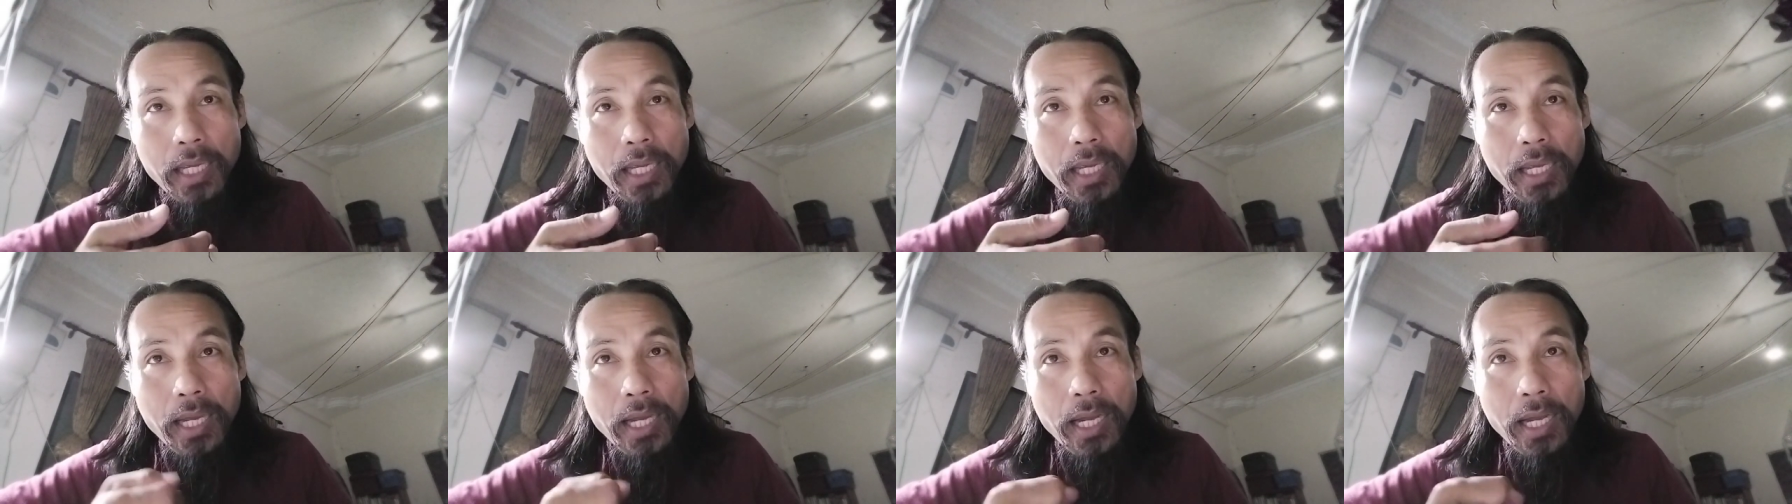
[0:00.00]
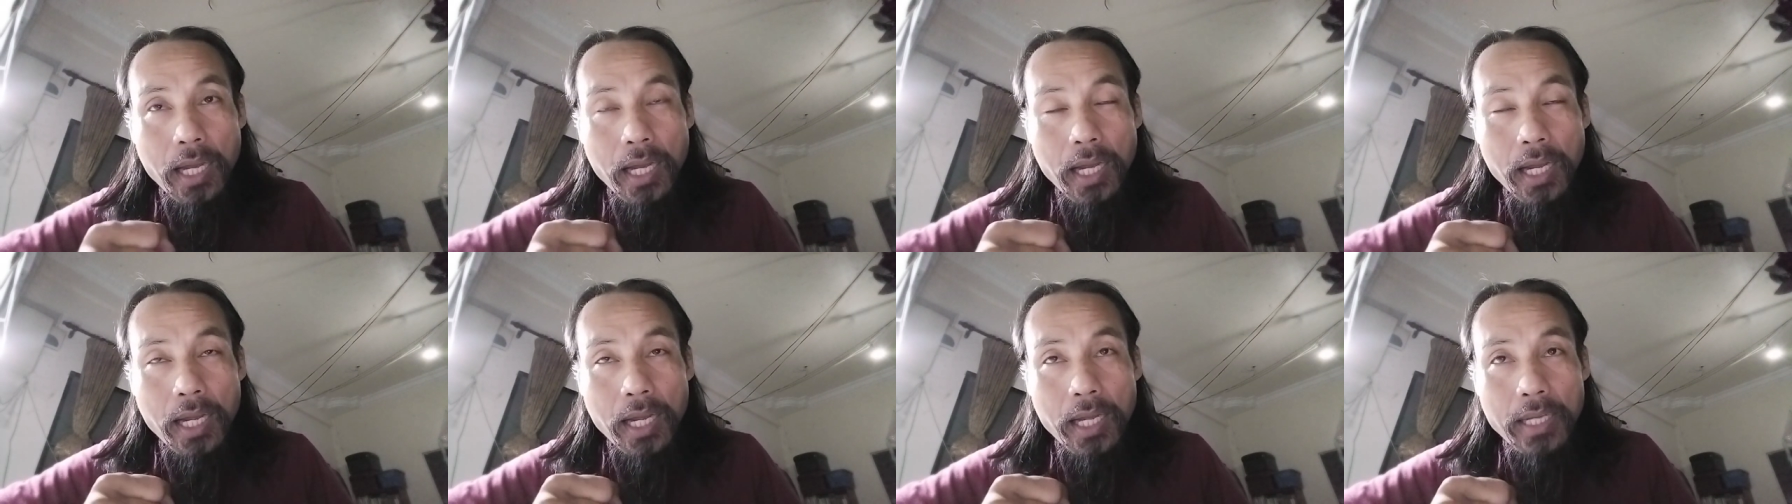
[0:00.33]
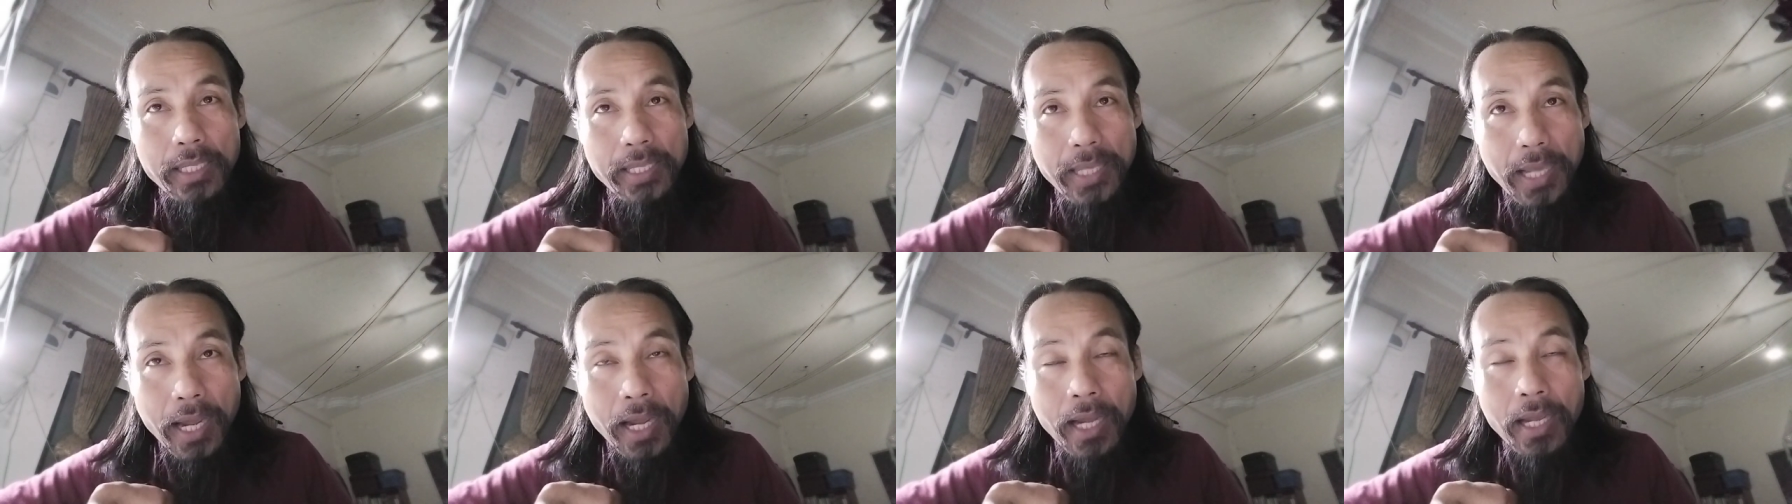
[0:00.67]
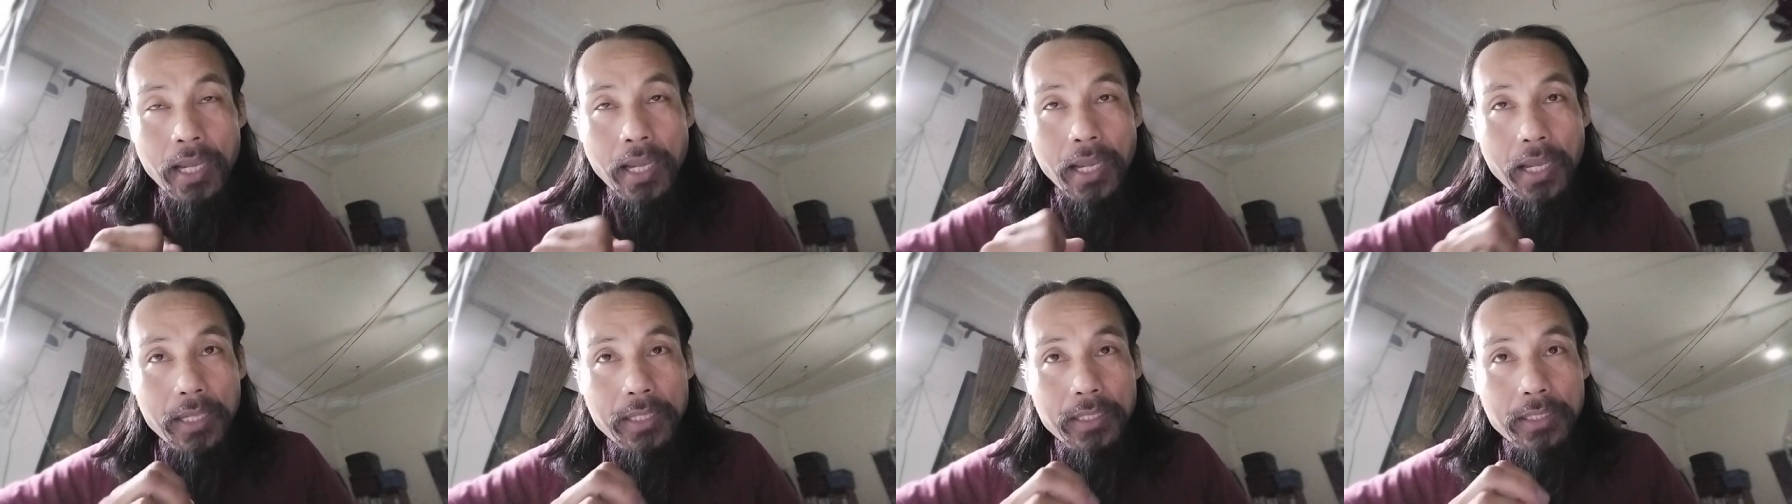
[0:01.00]

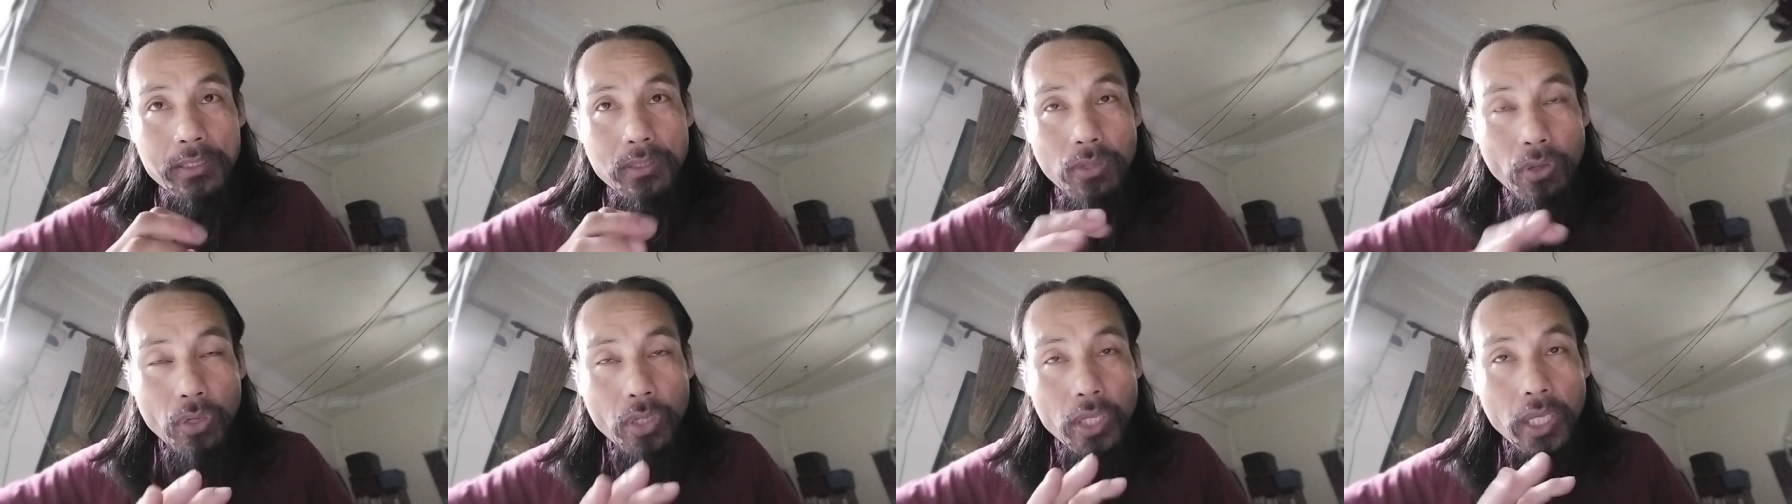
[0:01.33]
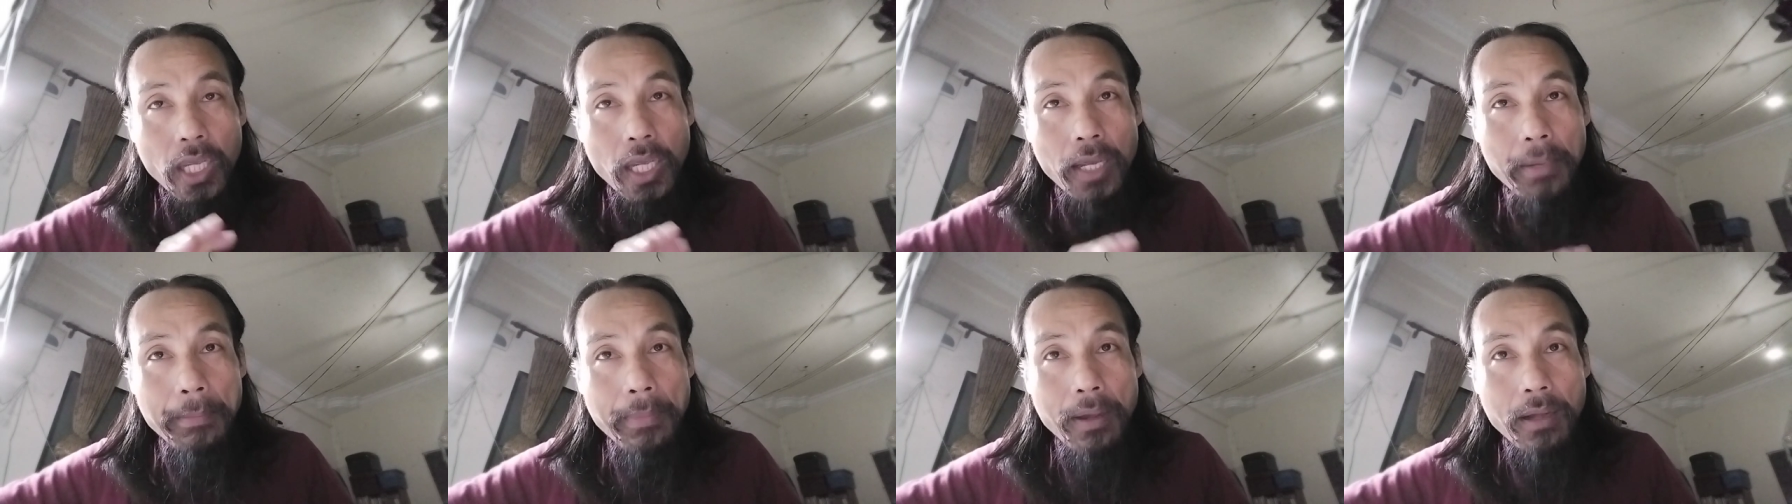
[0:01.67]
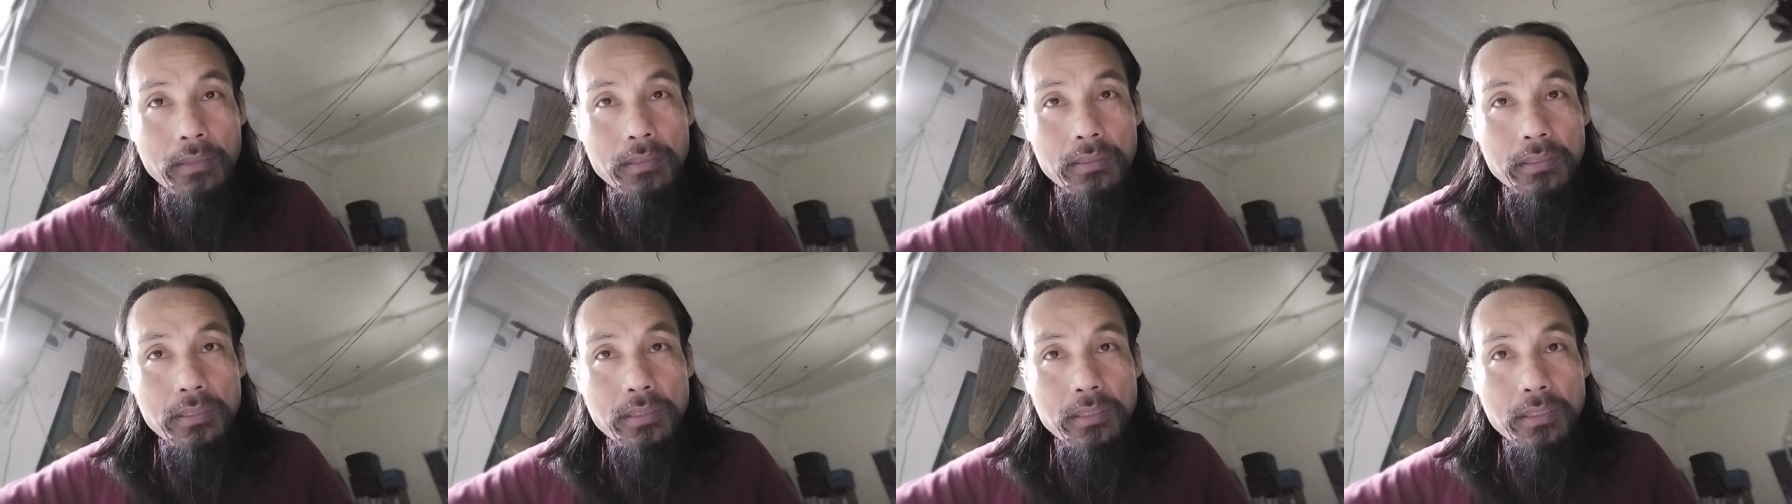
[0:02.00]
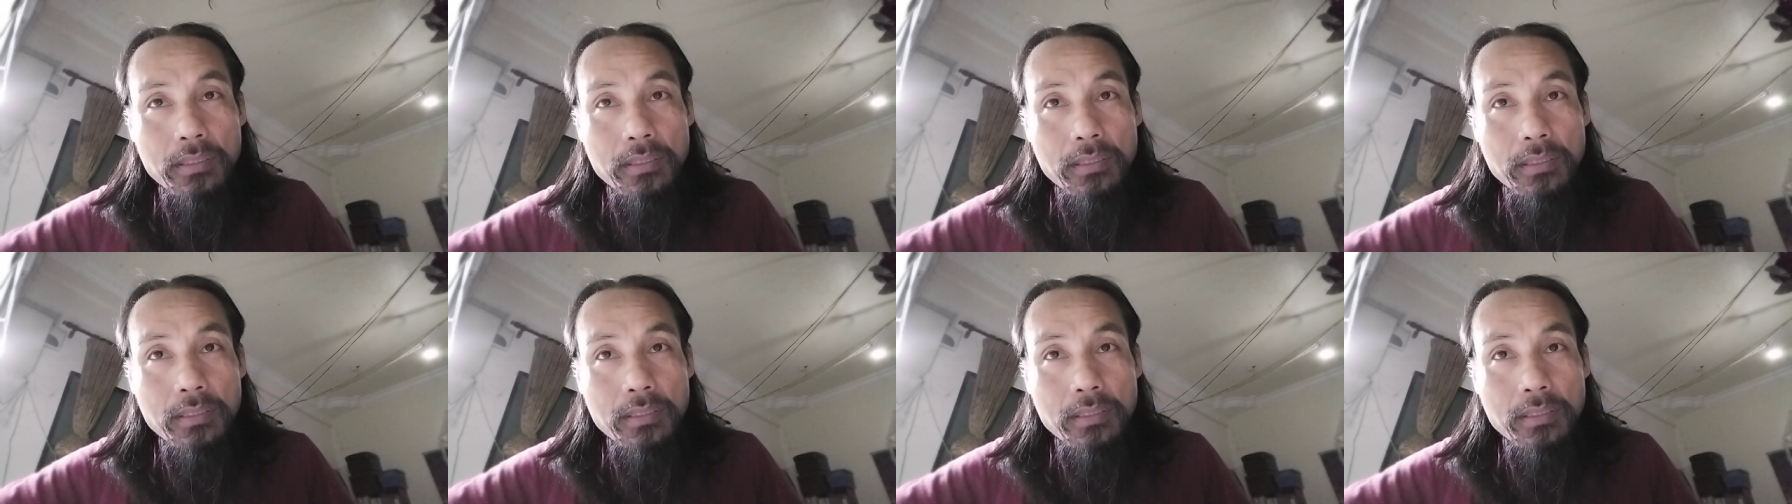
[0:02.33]
And talking about